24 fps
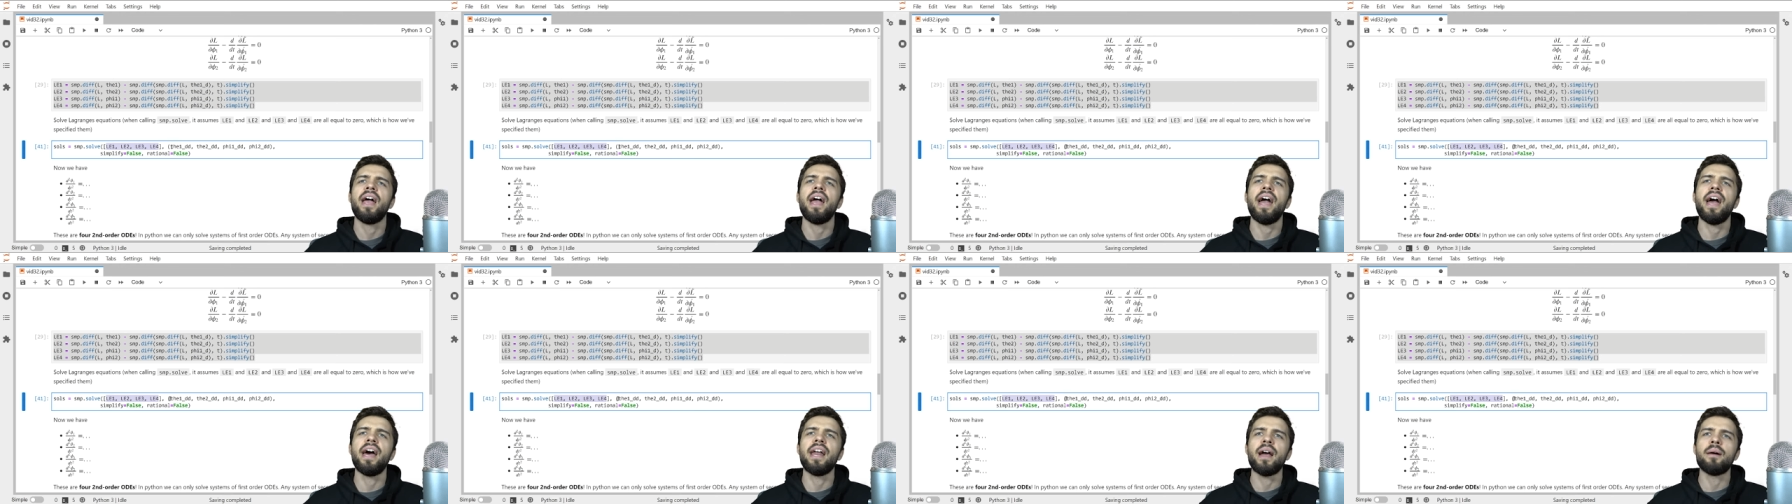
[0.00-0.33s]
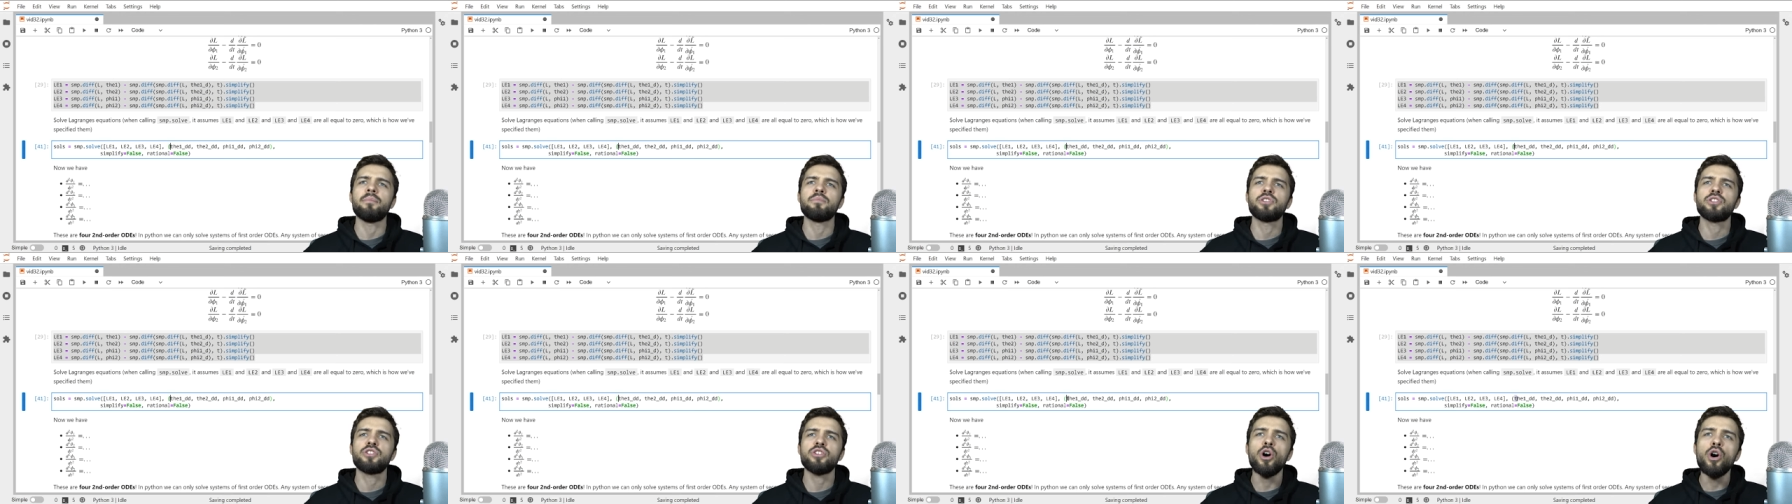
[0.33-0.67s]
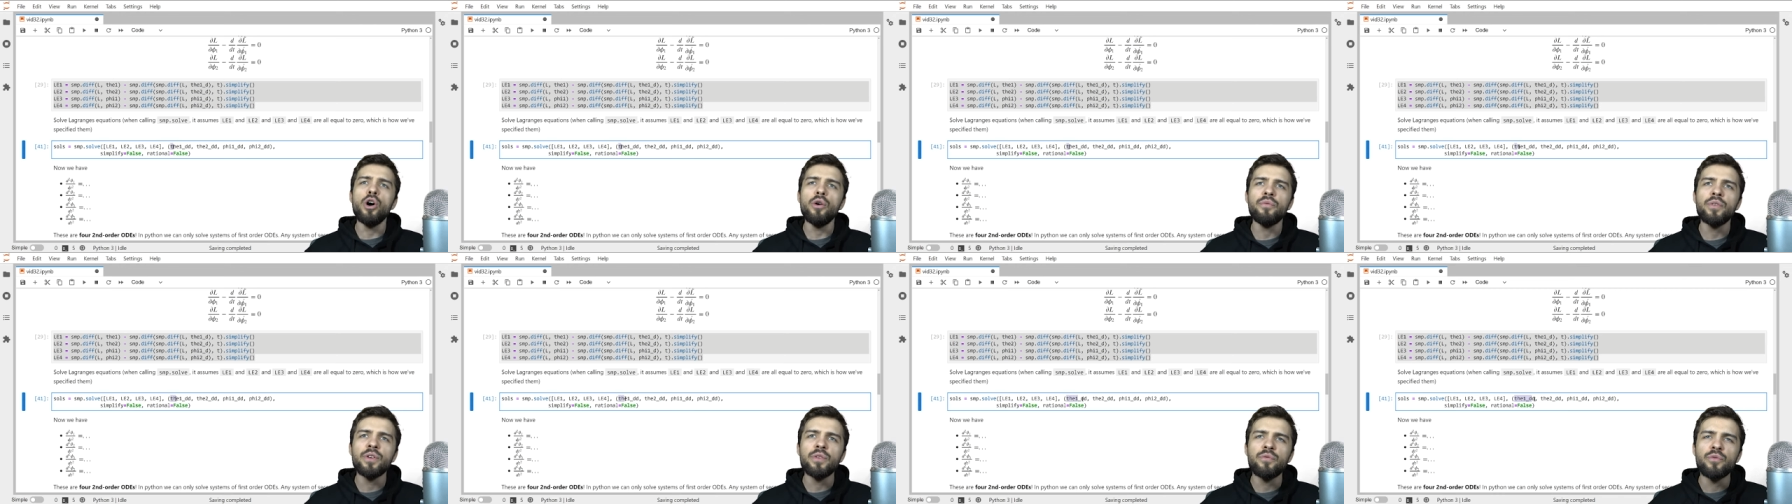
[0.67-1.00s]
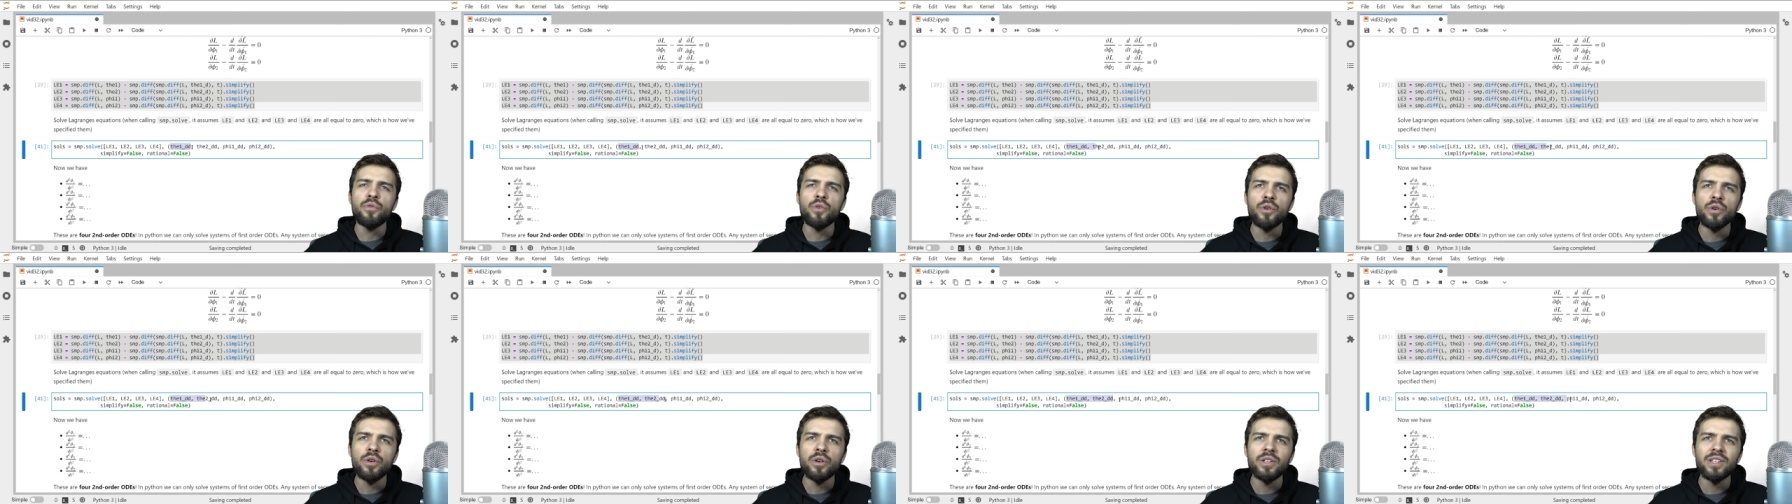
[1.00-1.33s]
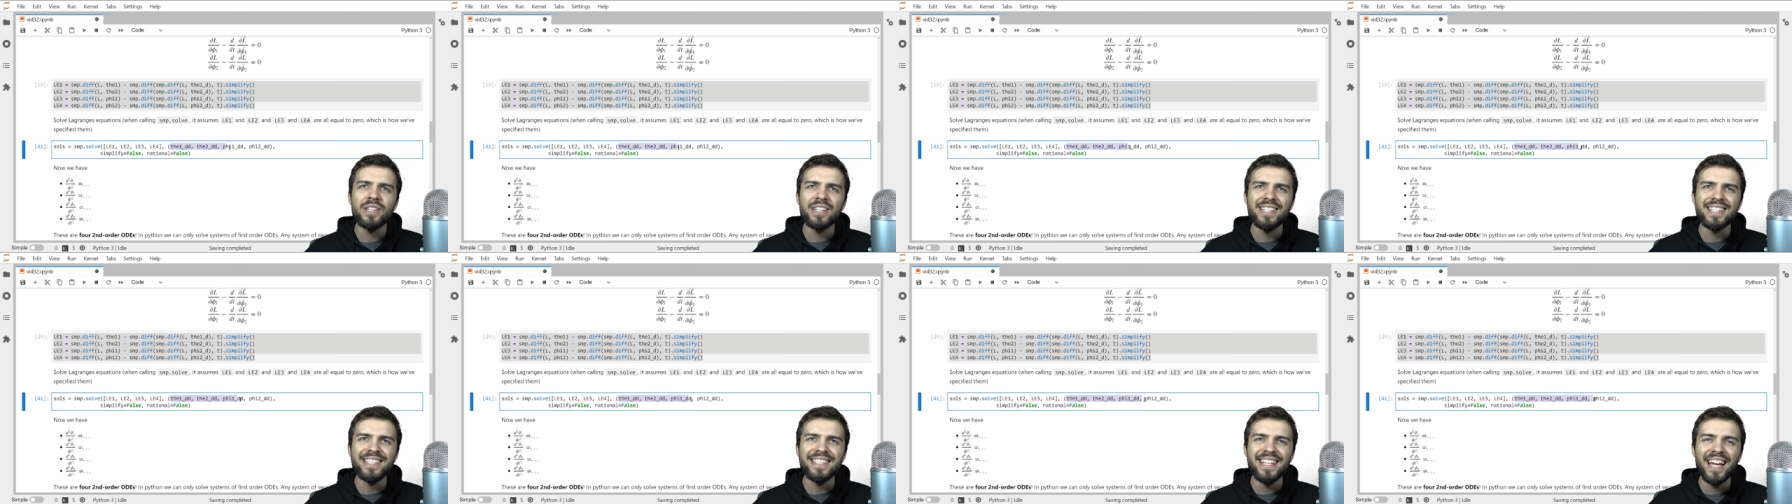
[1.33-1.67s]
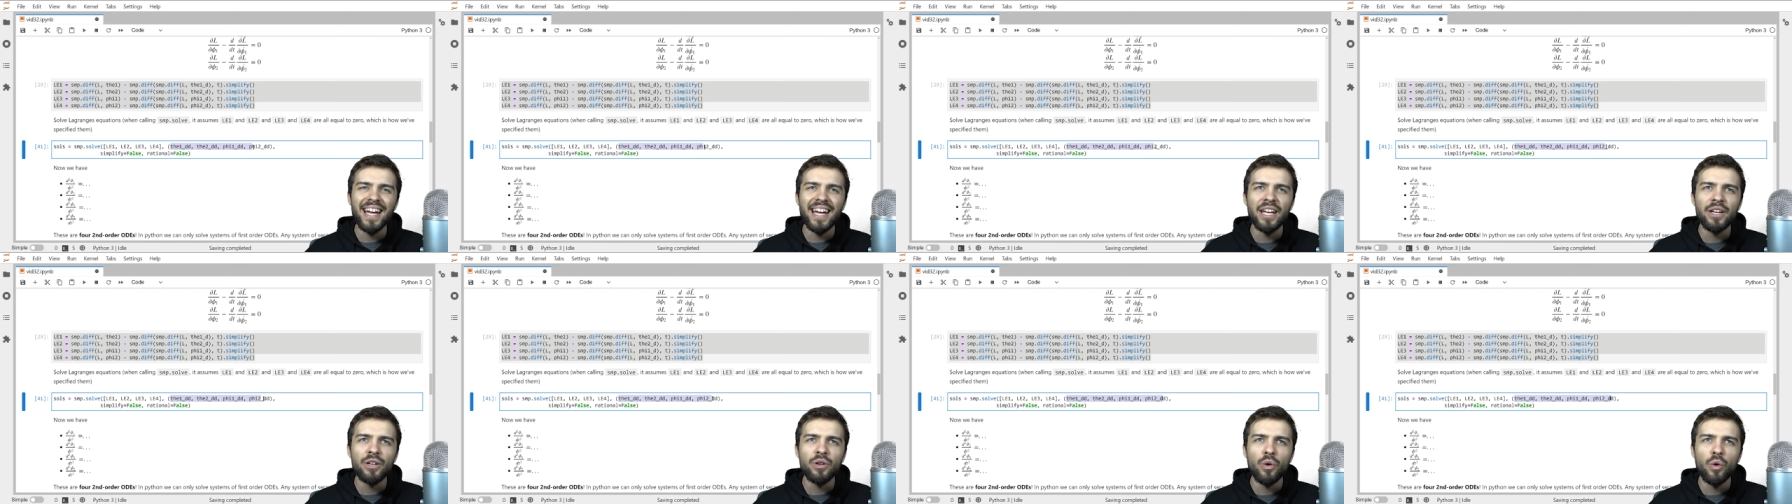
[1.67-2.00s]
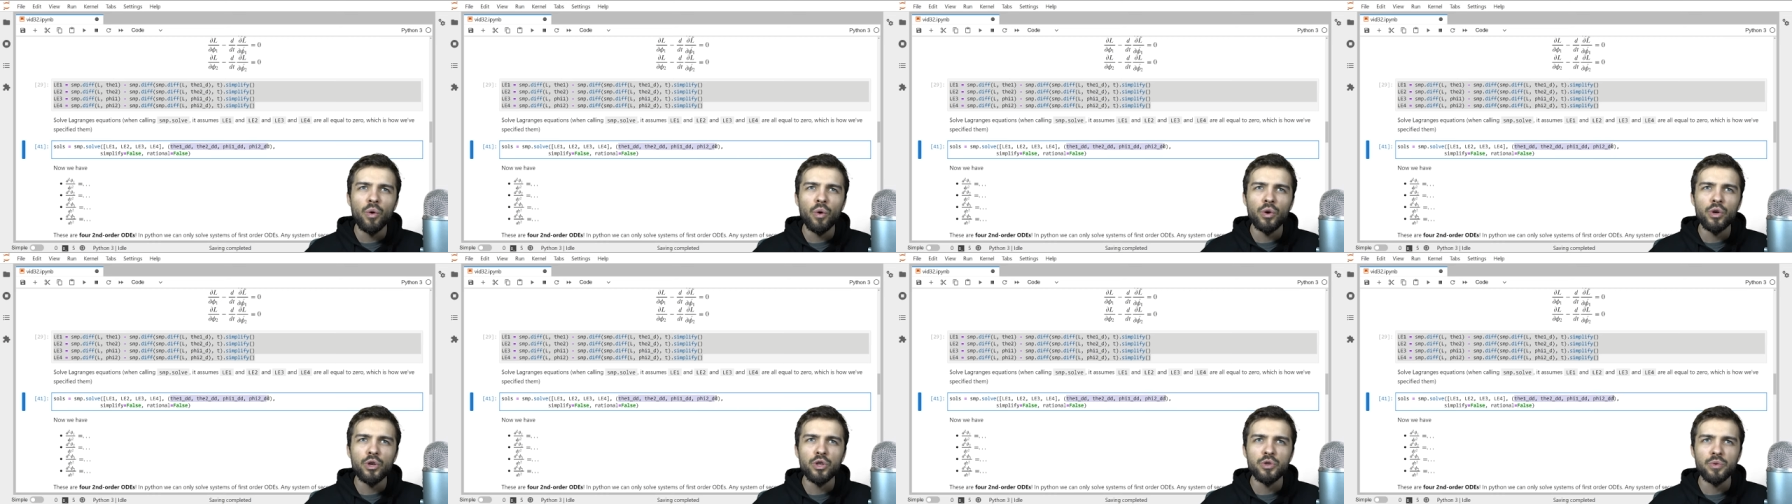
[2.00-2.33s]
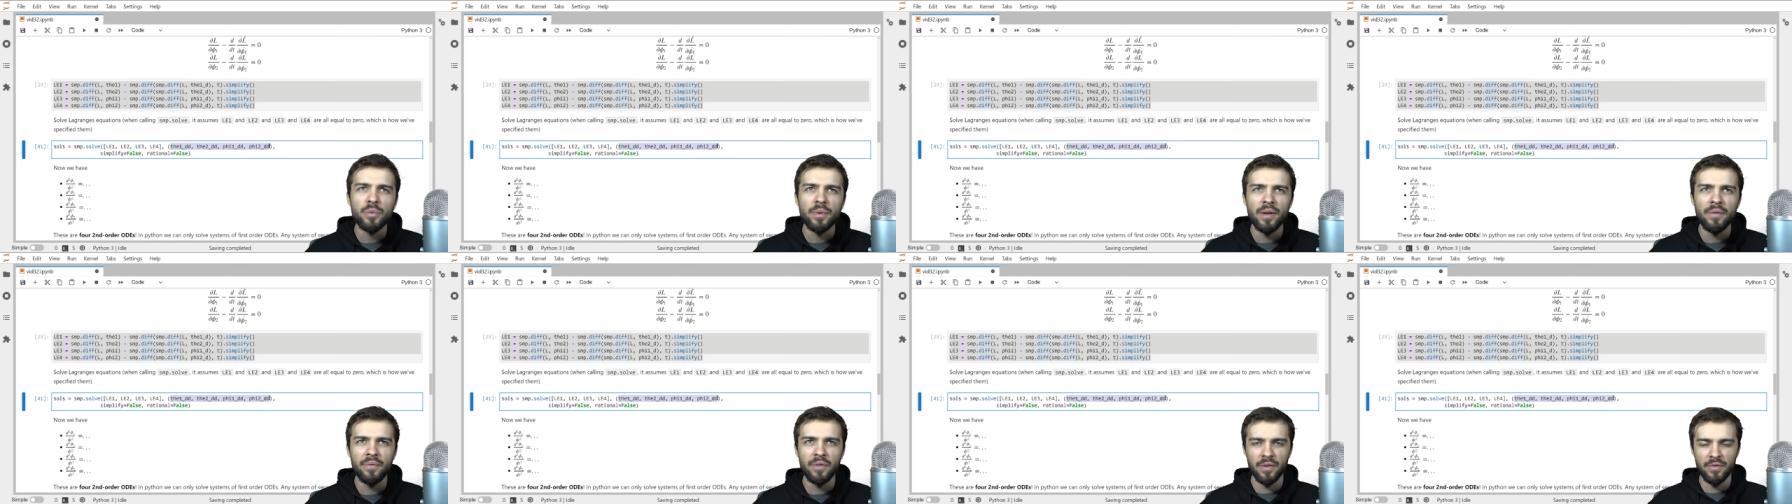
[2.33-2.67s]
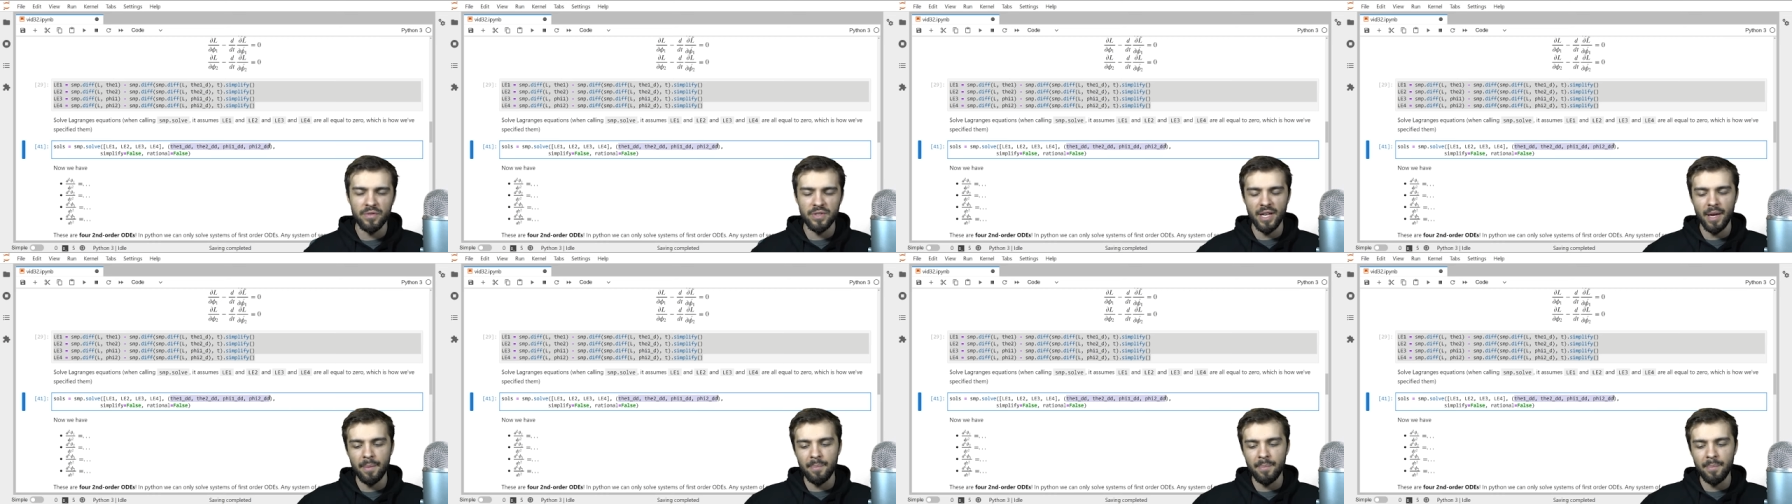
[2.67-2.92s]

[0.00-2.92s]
And I'm solving for the second order derivatives.